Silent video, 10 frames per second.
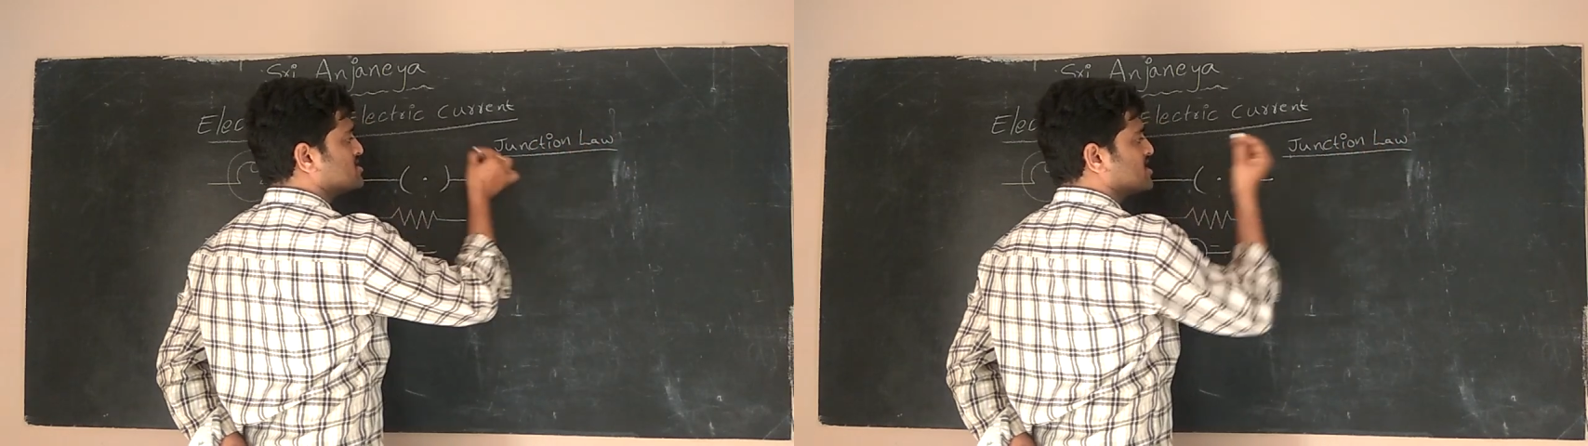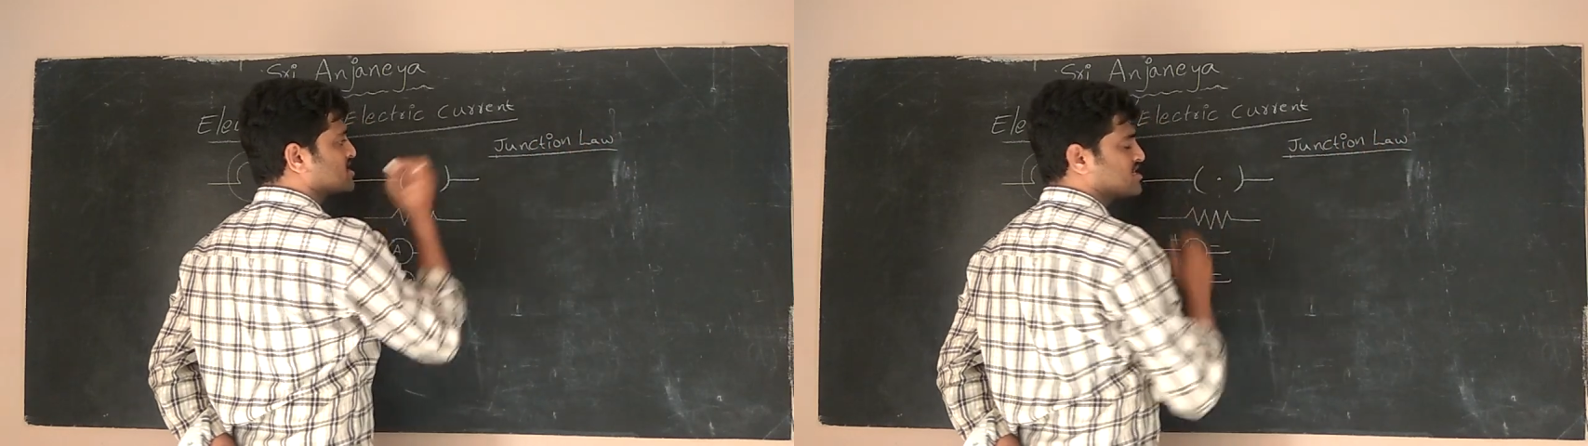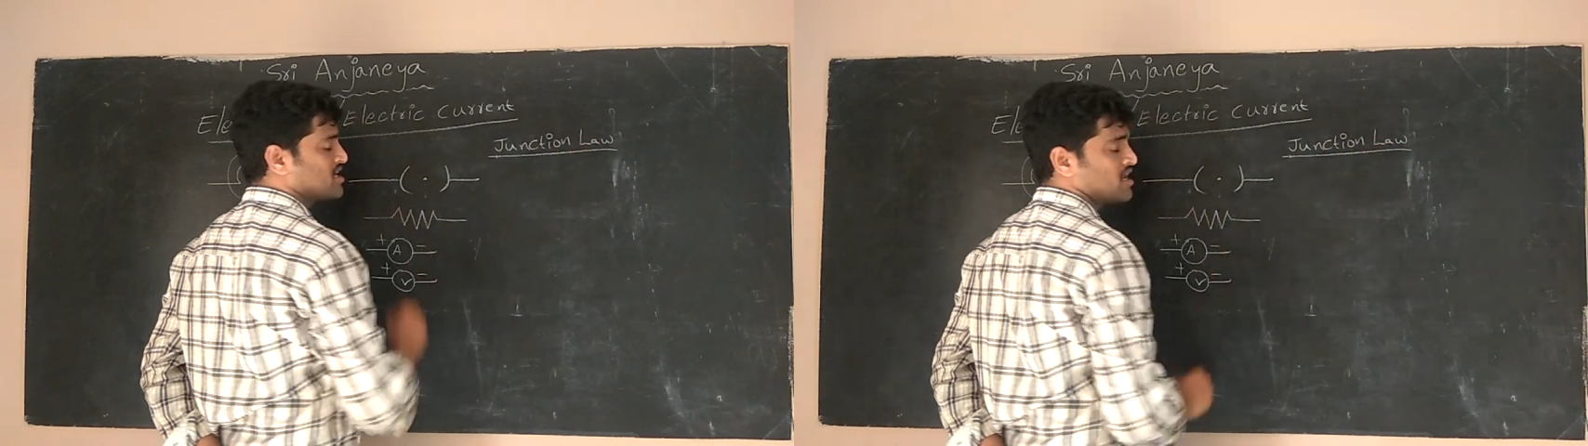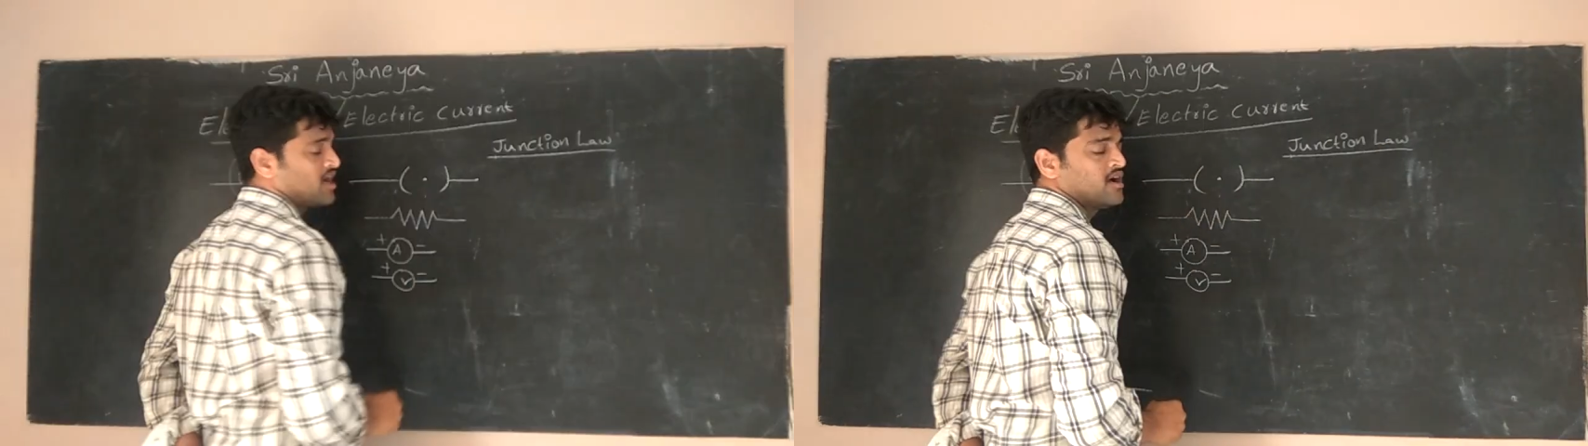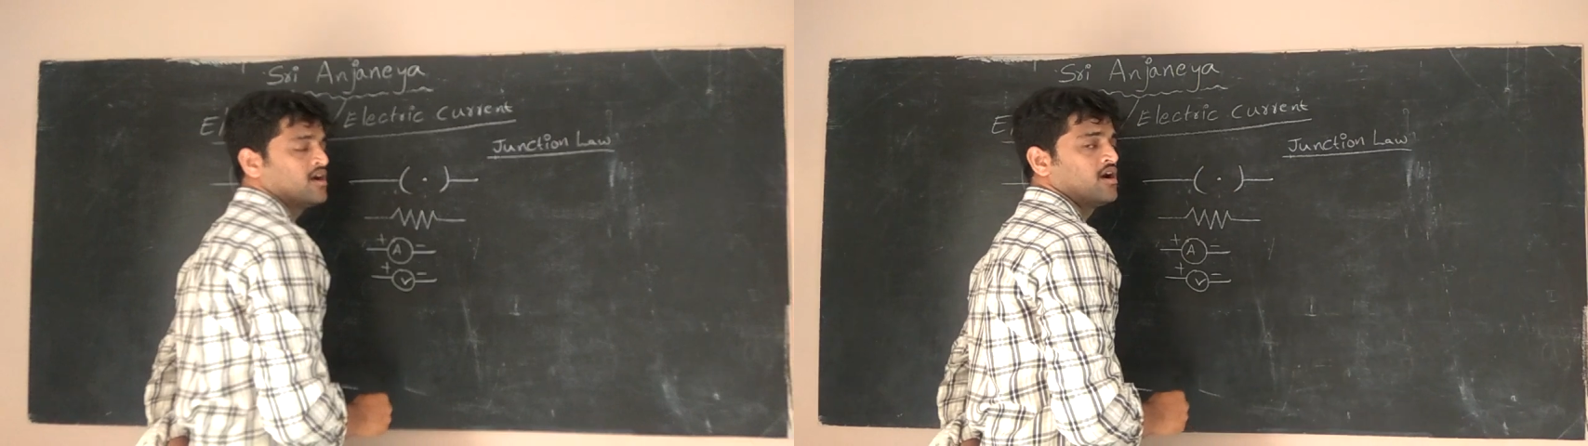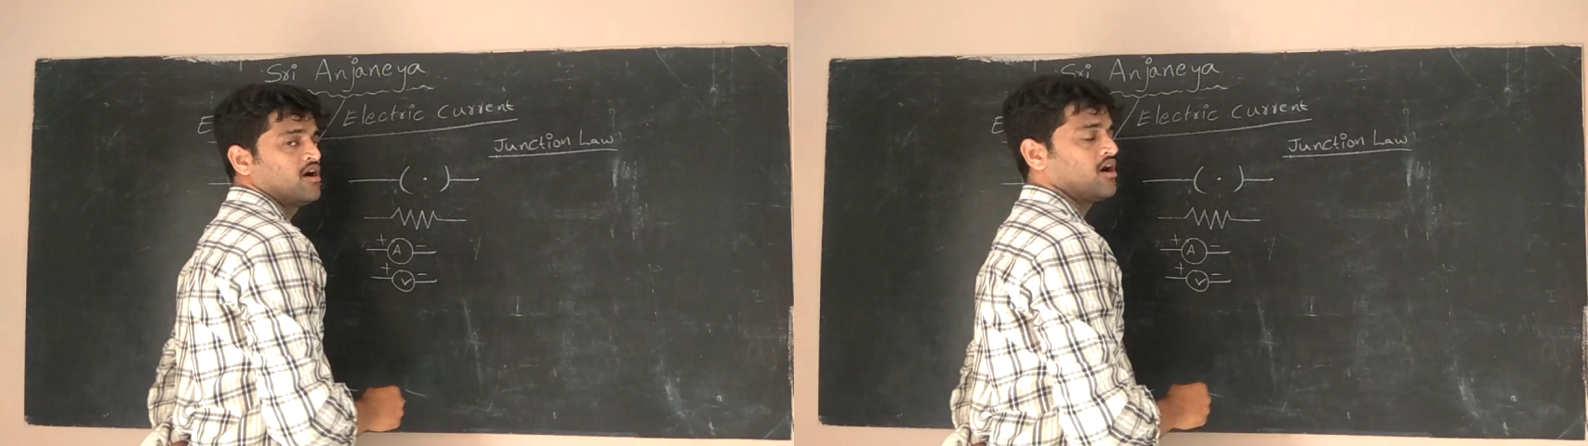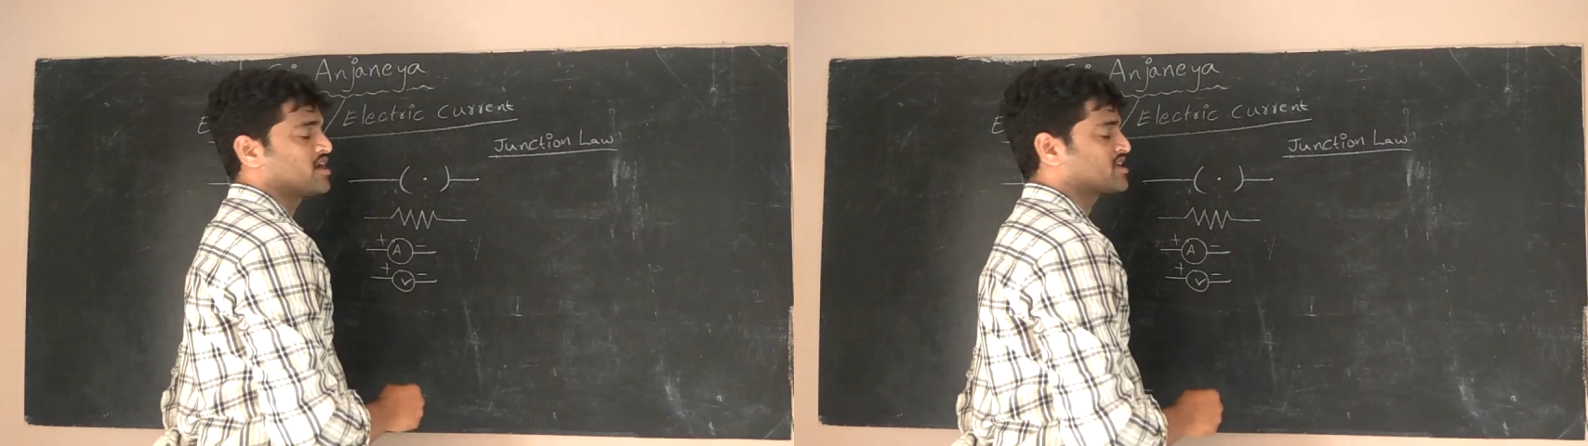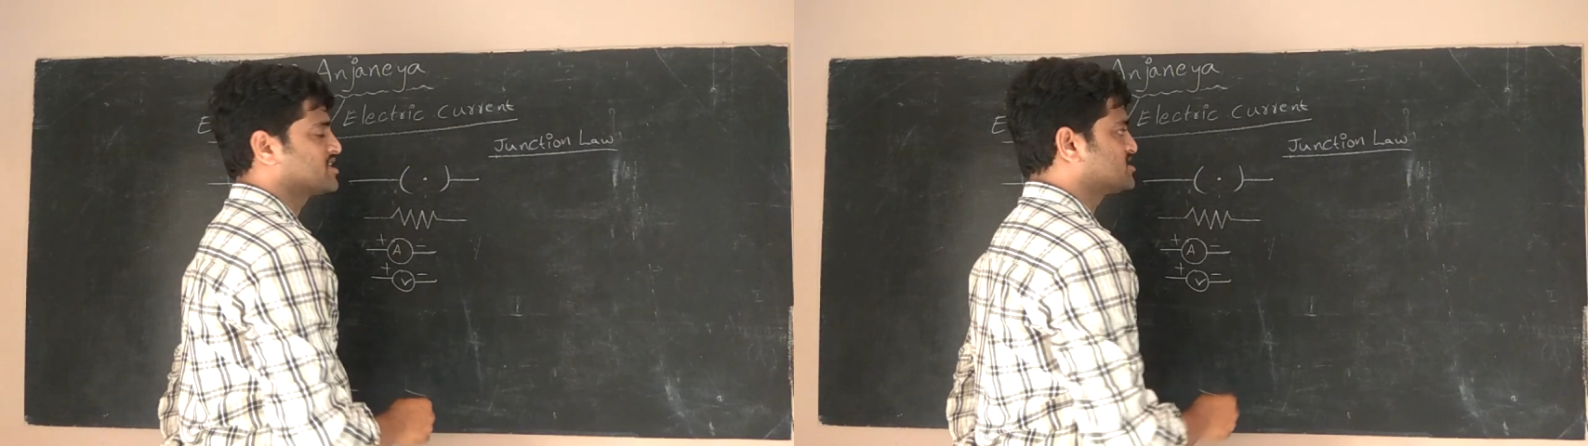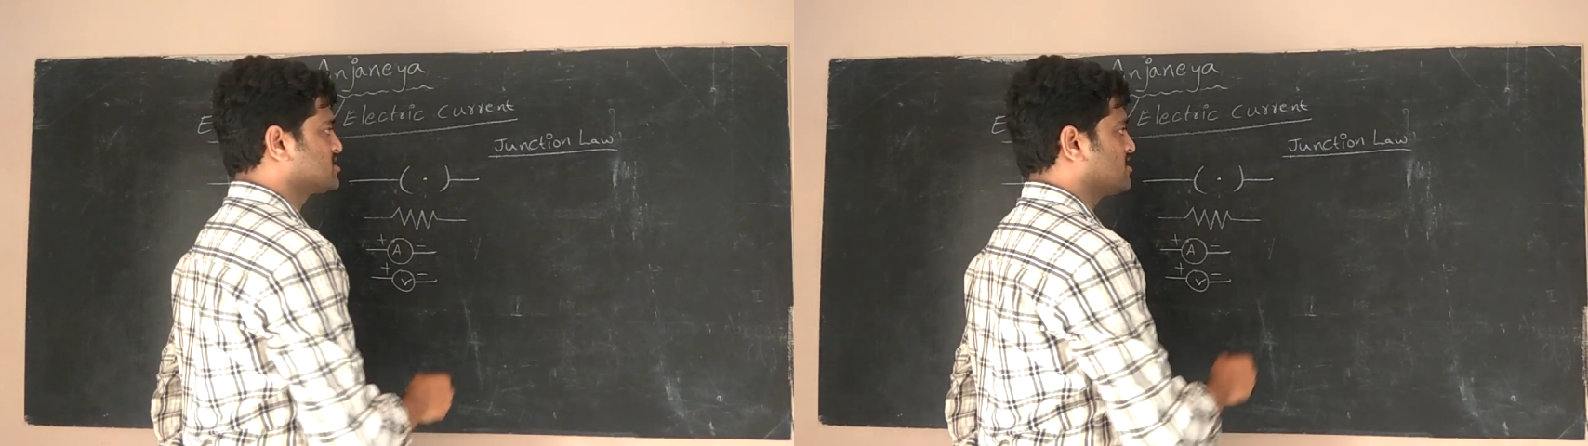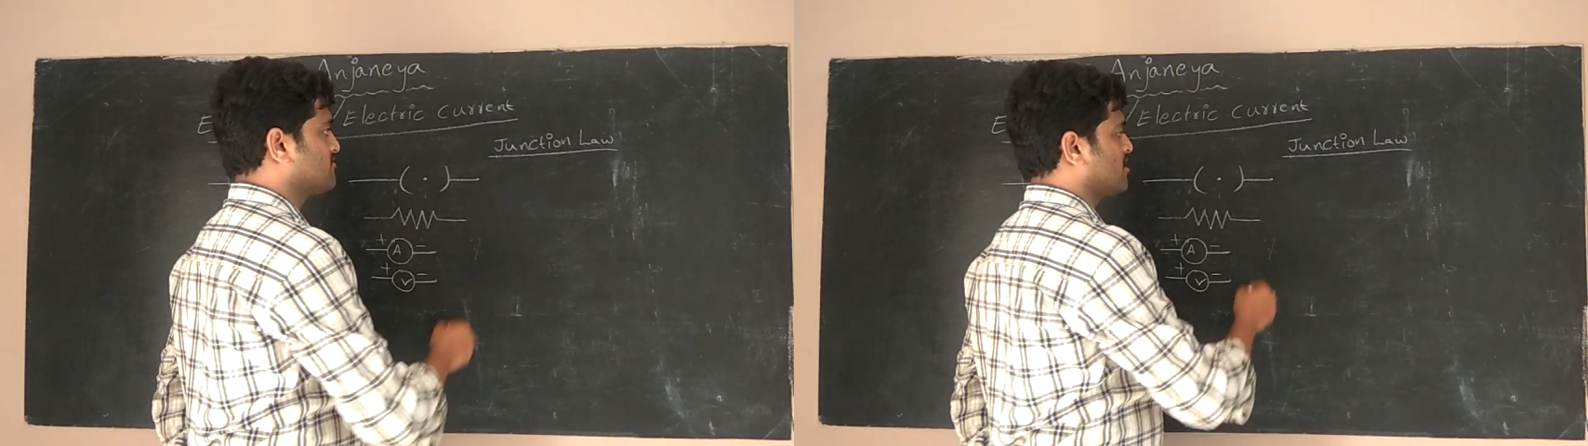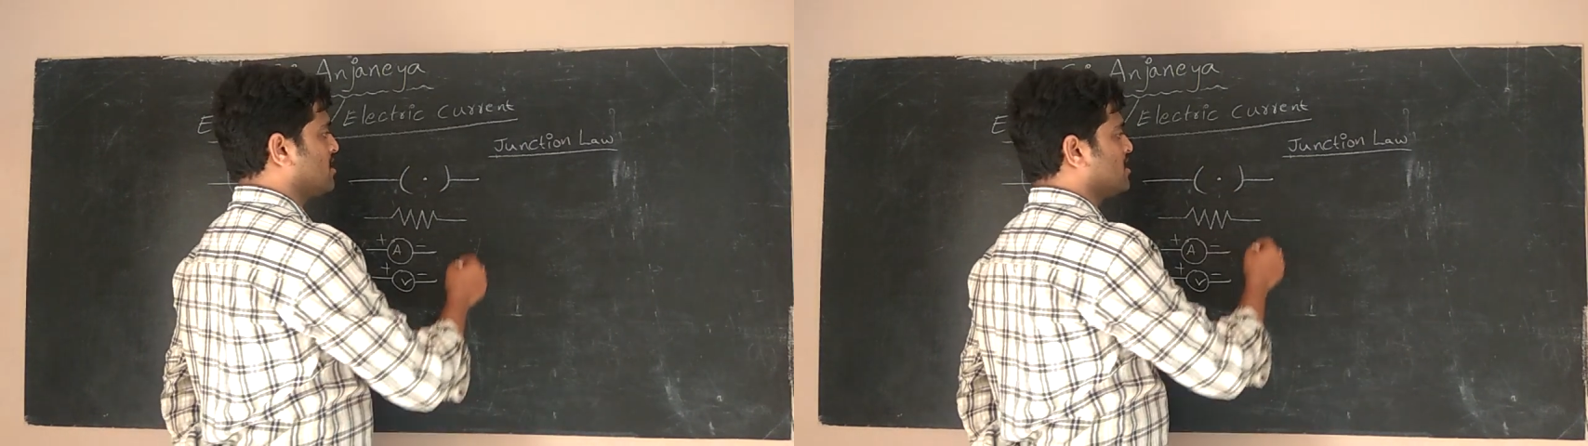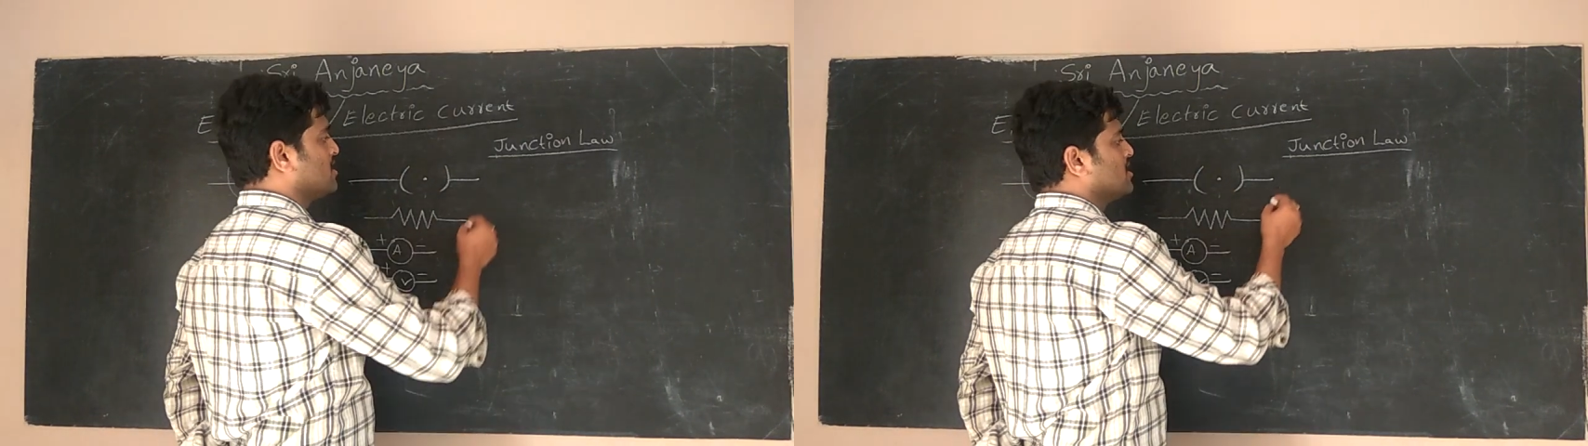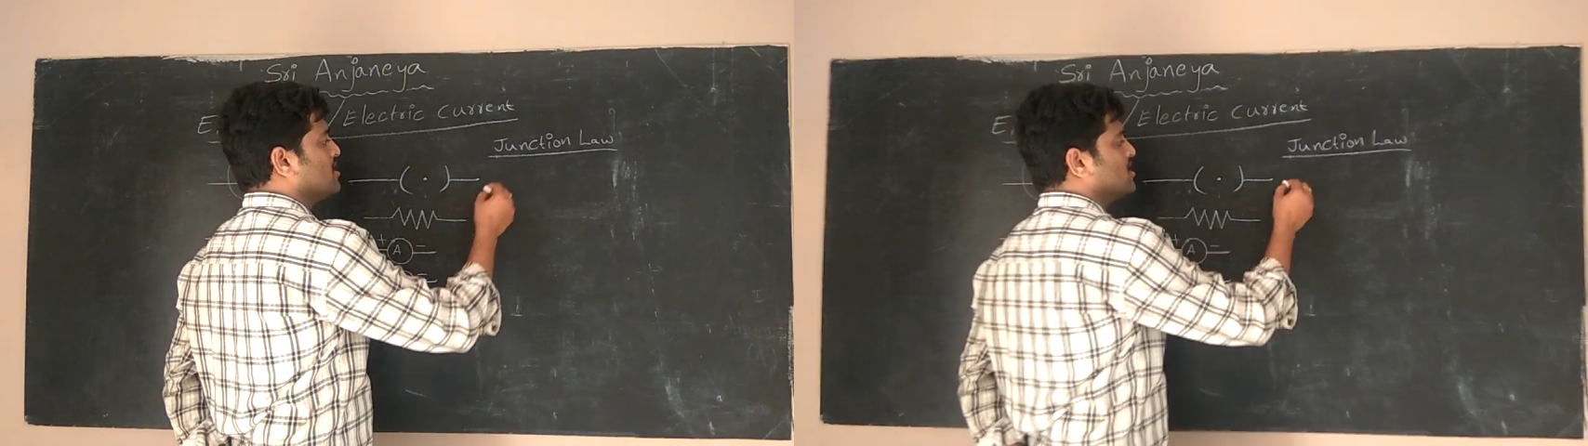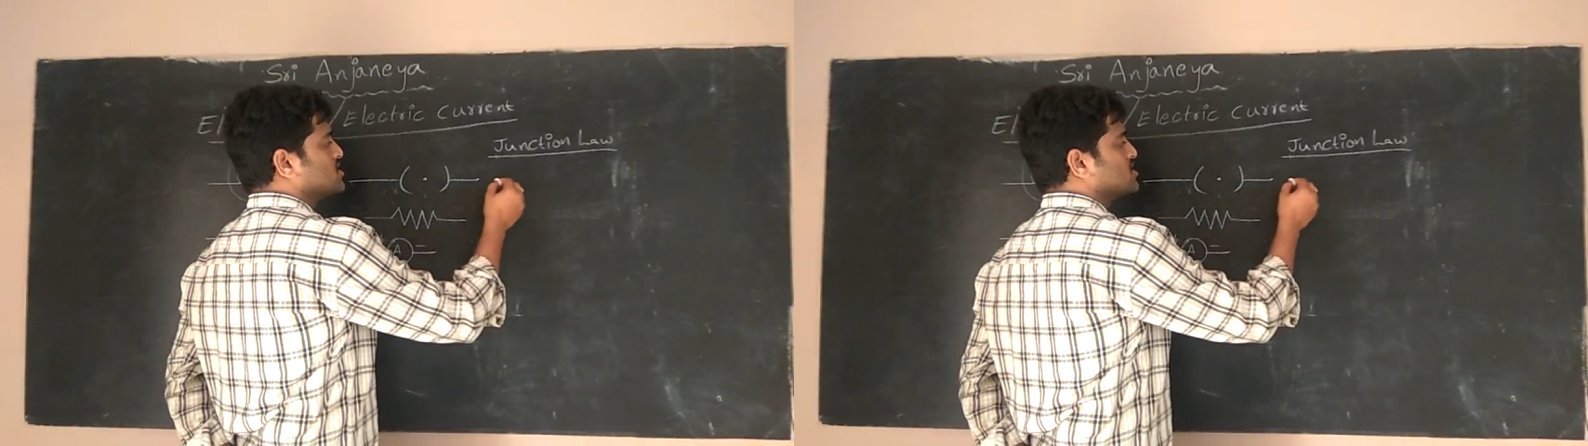Junction law or Kirchhoff law.